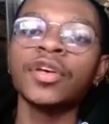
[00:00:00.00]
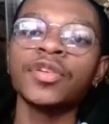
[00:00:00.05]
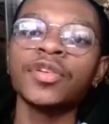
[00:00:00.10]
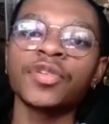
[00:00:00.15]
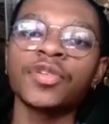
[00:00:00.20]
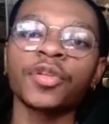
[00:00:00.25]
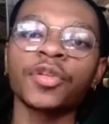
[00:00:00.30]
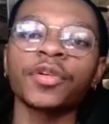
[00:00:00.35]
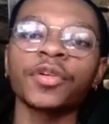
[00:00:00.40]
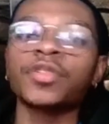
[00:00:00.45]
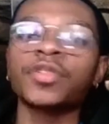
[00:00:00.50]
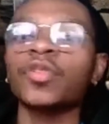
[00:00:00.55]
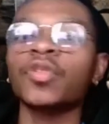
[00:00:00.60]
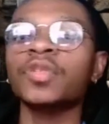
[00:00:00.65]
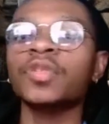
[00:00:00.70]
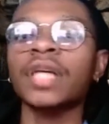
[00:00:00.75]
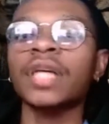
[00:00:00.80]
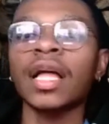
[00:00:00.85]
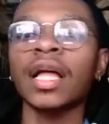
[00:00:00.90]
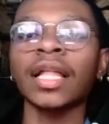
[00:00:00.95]
so the
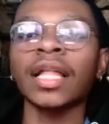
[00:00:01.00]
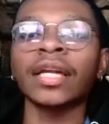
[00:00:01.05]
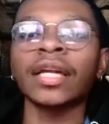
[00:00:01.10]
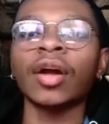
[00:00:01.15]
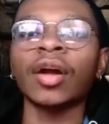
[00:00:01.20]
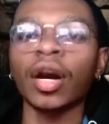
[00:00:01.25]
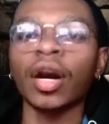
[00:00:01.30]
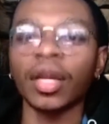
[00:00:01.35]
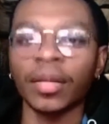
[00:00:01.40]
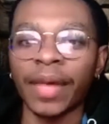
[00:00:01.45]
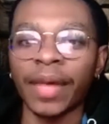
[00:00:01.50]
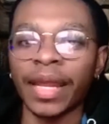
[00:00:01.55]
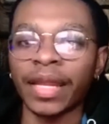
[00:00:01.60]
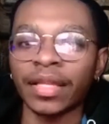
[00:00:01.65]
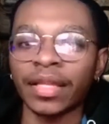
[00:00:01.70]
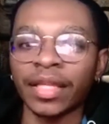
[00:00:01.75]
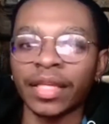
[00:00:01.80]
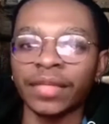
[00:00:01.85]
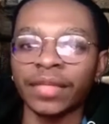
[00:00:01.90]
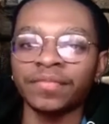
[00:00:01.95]
results align
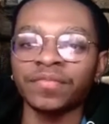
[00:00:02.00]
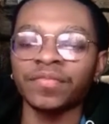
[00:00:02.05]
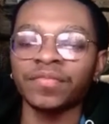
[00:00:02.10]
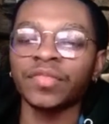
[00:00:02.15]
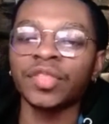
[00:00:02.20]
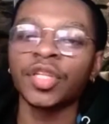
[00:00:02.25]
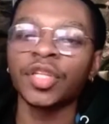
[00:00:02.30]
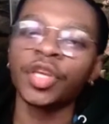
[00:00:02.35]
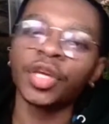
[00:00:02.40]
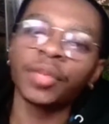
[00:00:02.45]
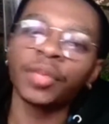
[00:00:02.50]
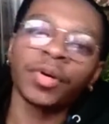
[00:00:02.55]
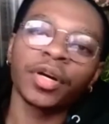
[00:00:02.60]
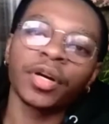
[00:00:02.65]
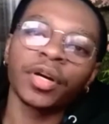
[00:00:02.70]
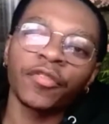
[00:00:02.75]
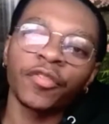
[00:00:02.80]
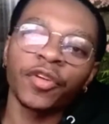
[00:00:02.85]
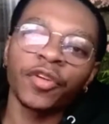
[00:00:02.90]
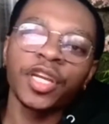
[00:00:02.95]
automatically. You can book
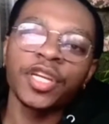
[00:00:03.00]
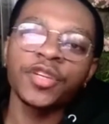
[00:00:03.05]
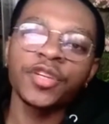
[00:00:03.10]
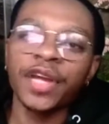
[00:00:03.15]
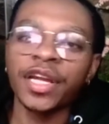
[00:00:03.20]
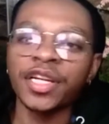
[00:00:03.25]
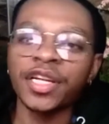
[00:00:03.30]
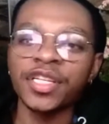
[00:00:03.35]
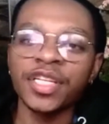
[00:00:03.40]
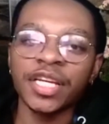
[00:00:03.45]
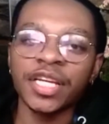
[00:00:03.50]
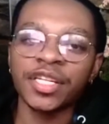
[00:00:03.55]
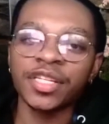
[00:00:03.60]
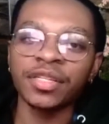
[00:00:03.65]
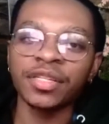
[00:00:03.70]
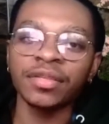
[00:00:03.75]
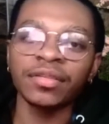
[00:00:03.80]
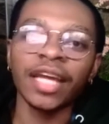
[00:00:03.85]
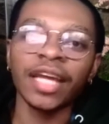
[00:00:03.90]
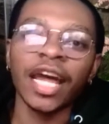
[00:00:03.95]
a free strategy
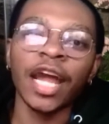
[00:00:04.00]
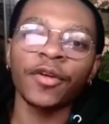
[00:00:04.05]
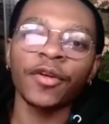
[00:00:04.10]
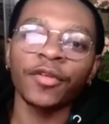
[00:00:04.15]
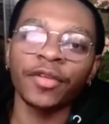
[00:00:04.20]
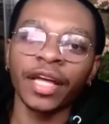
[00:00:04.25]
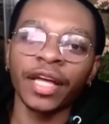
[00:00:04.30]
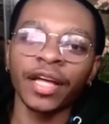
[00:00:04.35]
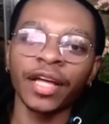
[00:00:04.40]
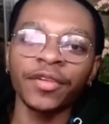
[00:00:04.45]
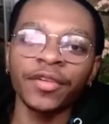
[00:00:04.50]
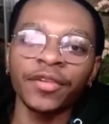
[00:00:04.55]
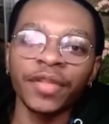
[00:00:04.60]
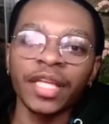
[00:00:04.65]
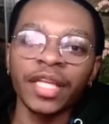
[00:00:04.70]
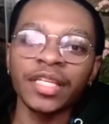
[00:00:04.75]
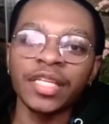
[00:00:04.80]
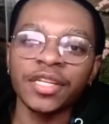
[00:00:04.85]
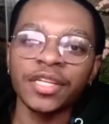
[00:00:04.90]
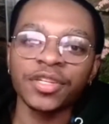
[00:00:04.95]
session at
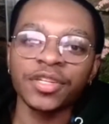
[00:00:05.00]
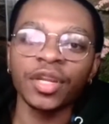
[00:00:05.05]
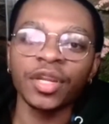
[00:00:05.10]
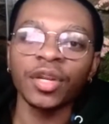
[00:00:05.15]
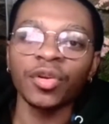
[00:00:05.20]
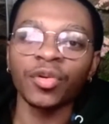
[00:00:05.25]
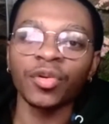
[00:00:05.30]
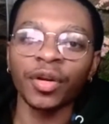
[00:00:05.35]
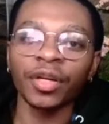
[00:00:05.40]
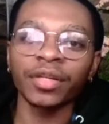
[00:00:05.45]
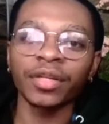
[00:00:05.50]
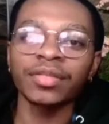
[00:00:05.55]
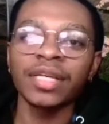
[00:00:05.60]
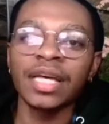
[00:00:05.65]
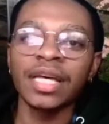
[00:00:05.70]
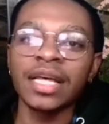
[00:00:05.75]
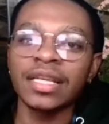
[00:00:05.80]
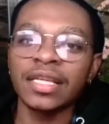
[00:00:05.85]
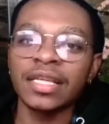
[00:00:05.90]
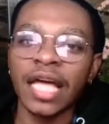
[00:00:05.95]

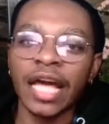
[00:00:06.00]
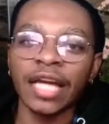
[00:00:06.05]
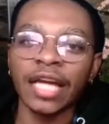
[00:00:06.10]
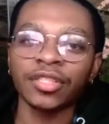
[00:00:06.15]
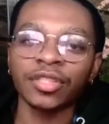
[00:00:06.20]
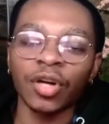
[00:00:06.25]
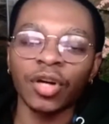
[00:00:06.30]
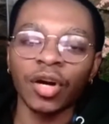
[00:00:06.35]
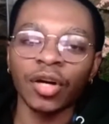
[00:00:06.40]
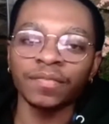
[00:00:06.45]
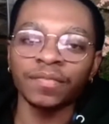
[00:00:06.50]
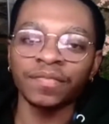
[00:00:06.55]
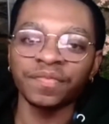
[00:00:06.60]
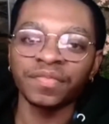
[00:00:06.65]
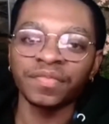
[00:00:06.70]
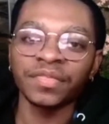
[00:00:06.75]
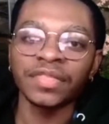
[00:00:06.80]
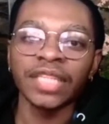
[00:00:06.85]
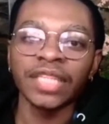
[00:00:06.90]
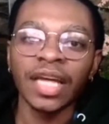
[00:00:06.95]
realityrealization.org/call.
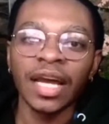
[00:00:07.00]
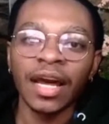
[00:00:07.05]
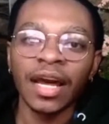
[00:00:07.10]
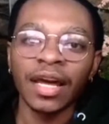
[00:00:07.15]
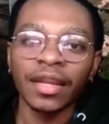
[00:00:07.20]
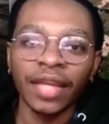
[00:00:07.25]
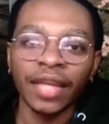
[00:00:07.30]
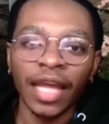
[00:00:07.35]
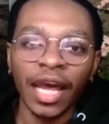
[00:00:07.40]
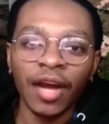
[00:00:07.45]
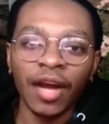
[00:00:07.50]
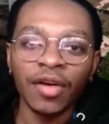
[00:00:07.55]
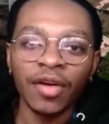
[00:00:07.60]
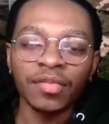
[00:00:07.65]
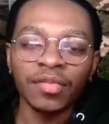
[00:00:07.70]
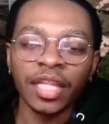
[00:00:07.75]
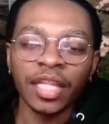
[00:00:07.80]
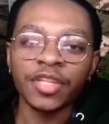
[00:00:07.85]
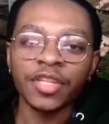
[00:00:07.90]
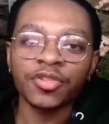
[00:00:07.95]
Now,
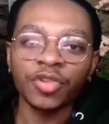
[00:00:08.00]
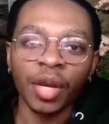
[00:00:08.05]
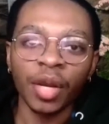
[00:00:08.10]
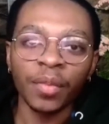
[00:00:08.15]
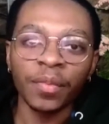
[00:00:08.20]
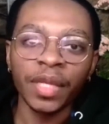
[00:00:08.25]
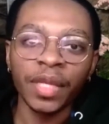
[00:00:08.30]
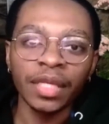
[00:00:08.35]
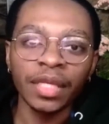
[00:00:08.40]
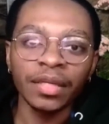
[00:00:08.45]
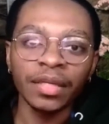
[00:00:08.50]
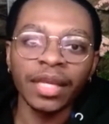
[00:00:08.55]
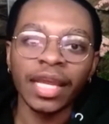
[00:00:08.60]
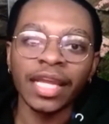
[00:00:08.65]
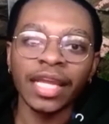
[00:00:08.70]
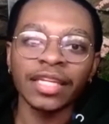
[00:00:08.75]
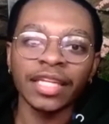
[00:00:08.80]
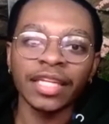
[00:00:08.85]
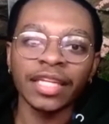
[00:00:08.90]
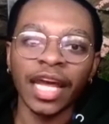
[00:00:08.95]
let's drop in
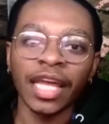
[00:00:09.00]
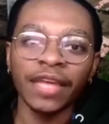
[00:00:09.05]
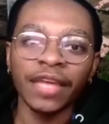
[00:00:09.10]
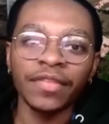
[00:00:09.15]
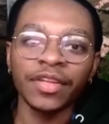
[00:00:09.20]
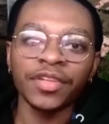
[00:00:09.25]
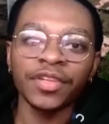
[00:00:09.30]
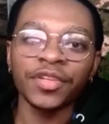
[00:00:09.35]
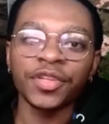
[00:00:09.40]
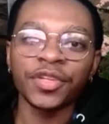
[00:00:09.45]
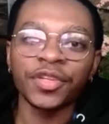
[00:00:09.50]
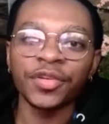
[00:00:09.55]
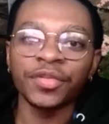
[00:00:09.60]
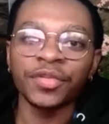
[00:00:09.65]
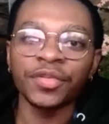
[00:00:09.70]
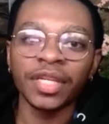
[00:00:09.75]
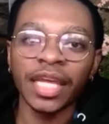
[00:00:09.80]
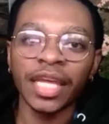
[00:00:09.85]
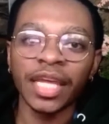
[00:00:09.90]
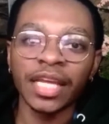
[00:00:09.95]
and dive into
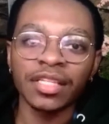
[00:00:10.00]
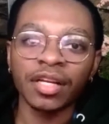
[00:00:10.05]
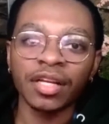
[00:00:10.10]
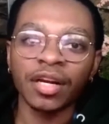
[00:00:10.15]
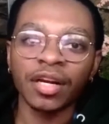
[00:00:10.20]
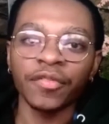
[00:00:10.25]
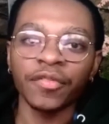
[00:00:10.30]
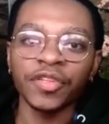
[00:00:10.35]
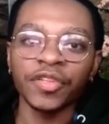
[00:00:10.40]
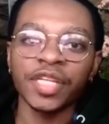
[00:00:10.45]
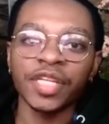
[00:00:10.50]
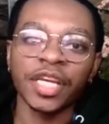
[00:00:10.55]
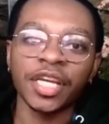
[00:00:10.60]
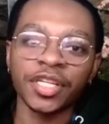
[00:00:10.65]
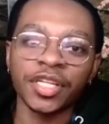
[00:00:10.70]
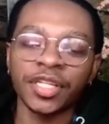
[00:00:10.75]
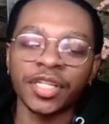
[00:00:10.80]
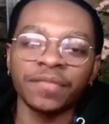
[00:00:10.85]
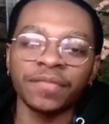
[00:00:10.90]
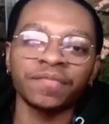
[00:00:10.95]
today's
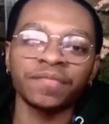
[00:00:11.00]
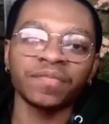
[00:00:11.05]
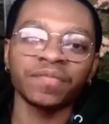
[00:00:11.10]
conversation.